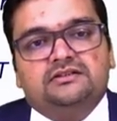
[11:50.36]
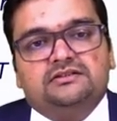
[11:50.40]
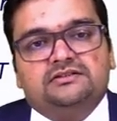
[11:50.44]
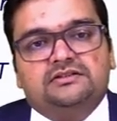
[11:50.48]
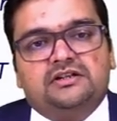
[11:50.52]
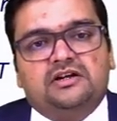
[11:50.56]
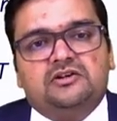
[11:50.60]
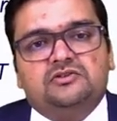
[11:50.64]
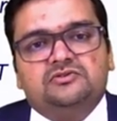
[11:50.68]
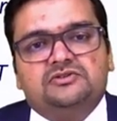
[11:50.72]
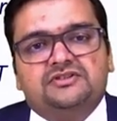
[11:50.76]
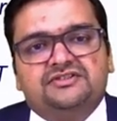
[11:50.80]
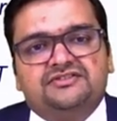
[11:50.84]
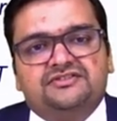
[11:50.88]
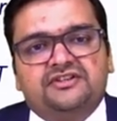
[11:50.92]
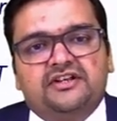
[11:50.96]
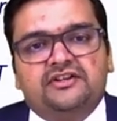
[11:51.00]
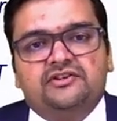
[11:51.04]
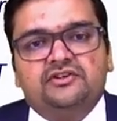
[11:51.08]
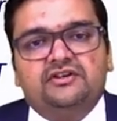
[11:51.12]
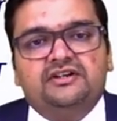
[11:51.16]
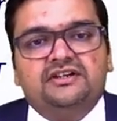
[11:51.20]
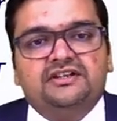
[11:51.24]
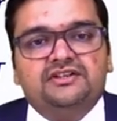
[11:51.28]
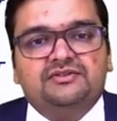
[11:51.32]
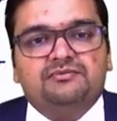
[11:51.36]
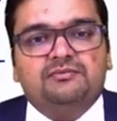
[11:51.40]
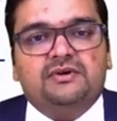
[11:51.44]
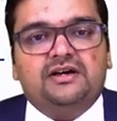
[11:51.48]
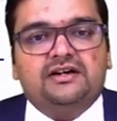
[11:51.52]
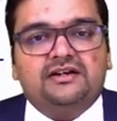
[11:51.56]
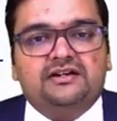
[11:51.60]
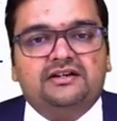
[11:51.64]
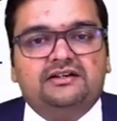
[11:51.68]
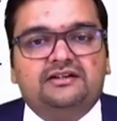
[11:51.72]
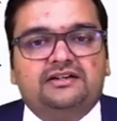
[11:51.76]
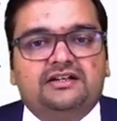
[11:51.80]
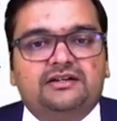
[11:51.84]
Now the securities
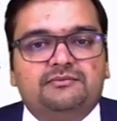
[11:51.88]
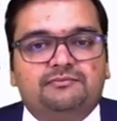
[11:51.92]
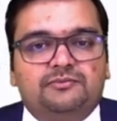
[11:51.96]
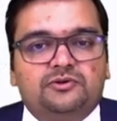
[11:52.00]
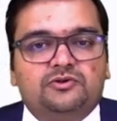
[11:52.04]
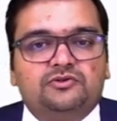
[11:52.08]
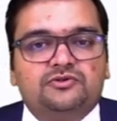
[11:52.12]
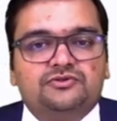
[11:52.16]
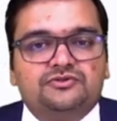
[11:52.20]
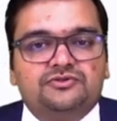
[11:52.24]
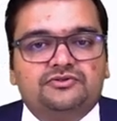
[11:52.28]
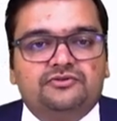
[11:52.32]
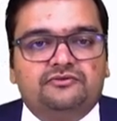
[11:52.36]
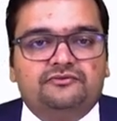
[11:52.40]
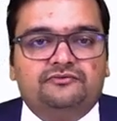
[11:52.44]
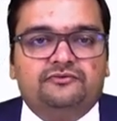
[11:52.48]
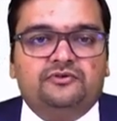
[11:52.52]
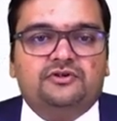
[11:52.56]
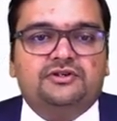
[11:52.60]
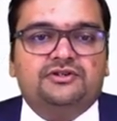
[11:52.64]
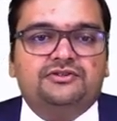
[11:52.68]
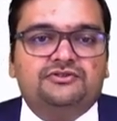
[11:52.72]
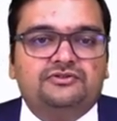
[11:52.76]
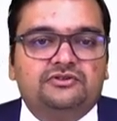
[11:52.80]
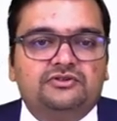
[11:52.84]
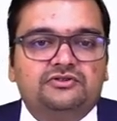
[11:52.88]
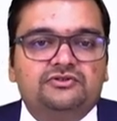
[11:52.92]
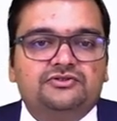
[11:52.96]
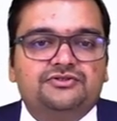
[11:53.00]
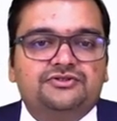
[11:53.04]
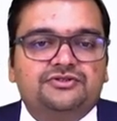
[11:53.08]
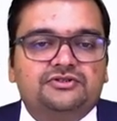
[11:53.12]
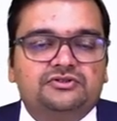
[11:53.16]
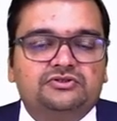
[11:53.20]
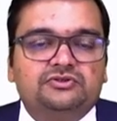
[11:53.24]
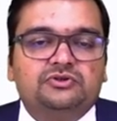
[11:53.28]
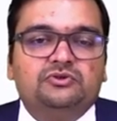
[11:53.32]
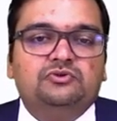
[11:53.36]
market approach for
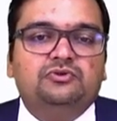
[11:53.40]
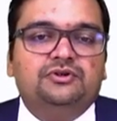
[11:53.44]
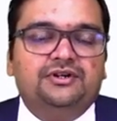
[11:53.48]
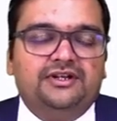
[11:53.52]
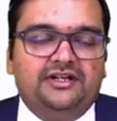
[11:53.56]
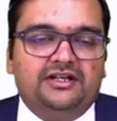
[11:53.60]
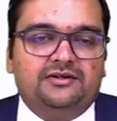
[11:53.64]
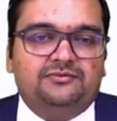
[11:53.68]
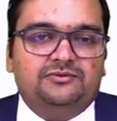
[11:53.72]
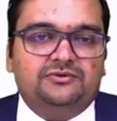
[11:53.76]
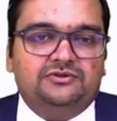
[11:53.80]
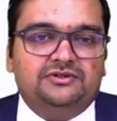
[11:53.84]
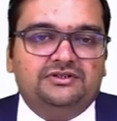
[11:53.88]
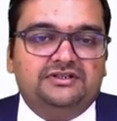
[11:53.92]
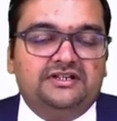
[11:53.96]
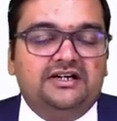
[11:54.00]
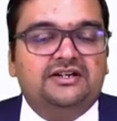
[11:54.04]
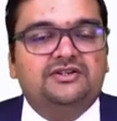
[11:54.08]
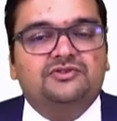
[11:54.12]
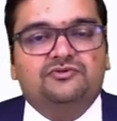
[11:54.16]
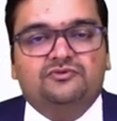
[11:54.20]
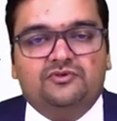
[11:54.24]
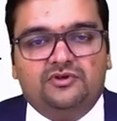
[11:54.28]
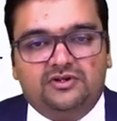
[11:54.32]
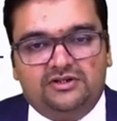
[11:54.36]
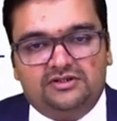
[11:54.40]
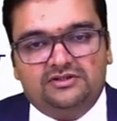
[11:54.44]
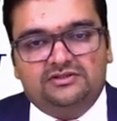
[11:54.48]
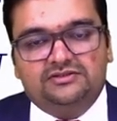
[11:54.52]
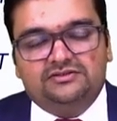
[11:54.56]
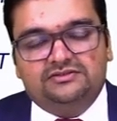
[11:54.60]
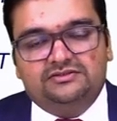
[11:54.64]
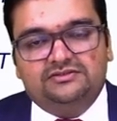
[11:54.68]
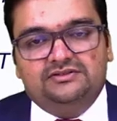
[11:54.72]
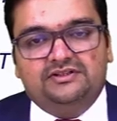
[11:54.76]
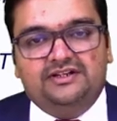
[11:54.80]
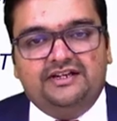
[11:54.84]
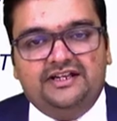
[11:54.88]
resolution through ODR portal. That's what
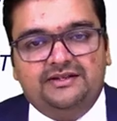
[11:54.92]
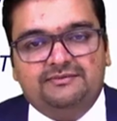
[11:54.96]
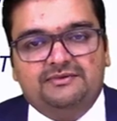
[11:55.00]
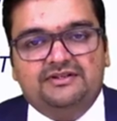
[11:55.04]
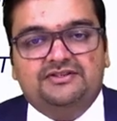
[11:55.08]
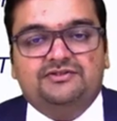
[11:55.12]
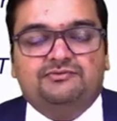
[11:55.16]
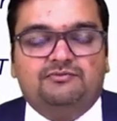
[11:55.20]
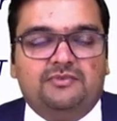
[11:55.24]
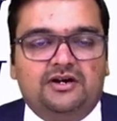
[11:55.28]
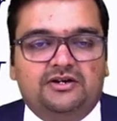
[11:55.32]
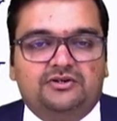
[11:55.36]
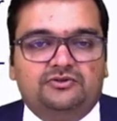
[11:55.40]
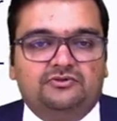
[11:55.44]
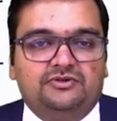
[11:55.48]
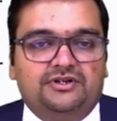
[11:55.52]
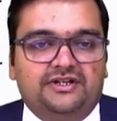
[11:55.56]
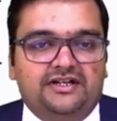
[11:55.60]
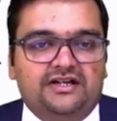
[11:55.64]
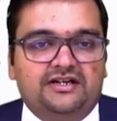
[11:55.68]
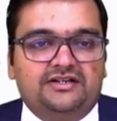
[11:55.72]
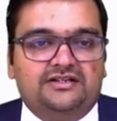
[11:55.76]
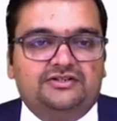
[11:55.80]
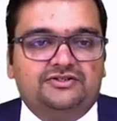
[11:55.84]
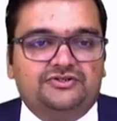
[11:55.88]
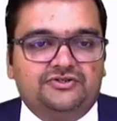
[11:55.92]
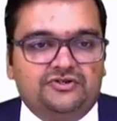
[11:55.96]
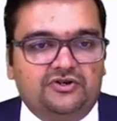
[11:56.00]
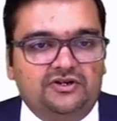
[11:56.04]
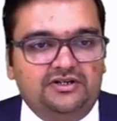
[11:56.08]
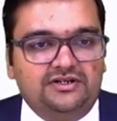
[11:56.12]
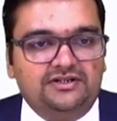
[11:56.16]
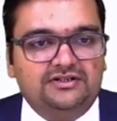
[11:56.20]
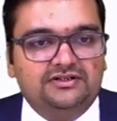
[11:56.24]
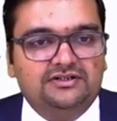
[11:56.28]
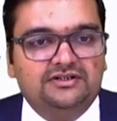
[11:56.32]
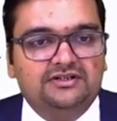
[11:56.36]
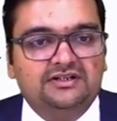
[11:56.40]
the name is, Smart ODR in
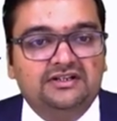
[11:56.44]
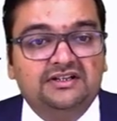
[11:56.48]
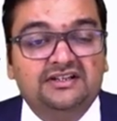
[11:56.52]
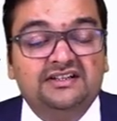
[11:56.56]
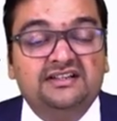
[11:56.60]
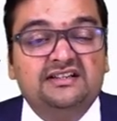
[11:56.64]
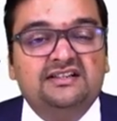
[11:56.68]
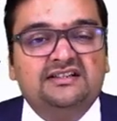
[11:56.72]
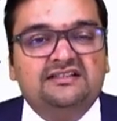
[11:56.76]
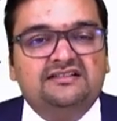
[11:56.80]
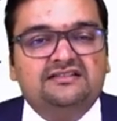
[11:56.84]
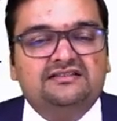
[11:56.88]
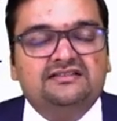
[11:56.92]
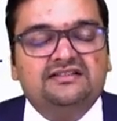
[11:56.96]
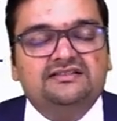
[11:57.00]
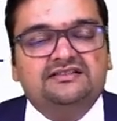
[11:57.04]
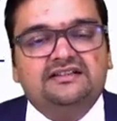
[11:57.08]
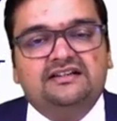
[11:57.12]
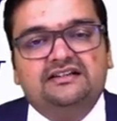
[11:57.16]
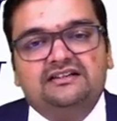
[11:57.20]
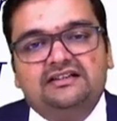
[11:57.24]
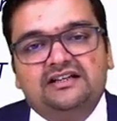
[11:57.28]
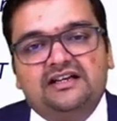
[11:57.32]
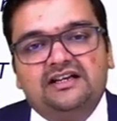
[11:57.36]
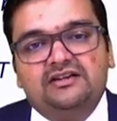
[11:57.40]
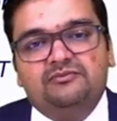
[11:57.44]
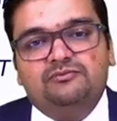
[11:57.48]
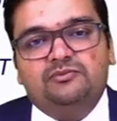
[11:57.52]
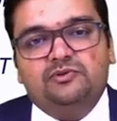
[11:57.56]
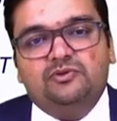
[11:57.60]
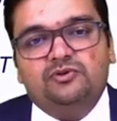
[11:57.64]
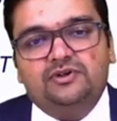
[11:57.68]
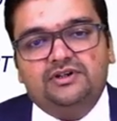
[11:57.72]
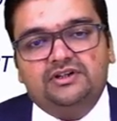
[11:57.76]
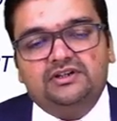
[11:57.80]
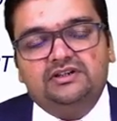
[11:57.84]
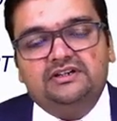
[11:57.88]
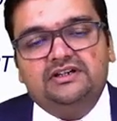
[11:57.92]
short. This entire
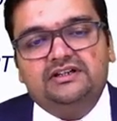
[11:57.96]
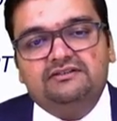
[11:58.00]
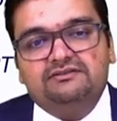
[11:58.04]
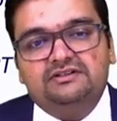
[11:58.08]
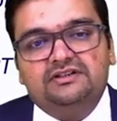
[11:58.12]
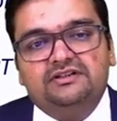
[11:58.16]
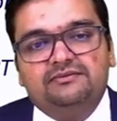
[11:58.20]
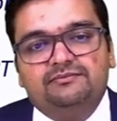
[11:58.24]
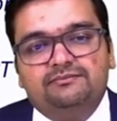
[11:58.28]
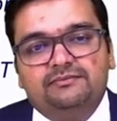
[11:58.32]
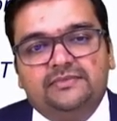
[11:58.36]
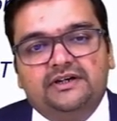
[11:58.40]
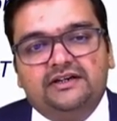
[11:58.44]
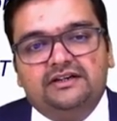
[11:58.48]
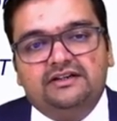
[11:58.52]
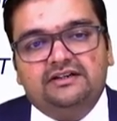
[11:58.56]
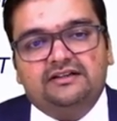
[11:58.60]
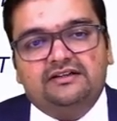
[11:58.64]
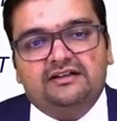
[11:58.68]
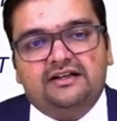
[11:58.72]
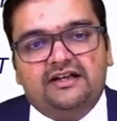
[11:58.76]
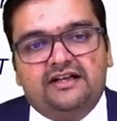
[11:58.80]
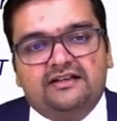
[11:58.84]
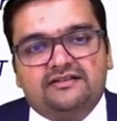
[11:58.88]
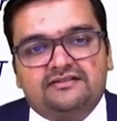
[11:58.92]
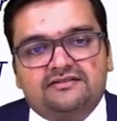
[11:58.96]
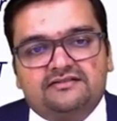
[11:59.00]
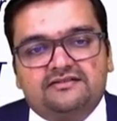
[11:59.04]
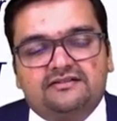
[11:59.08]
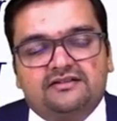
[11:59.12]
portal development has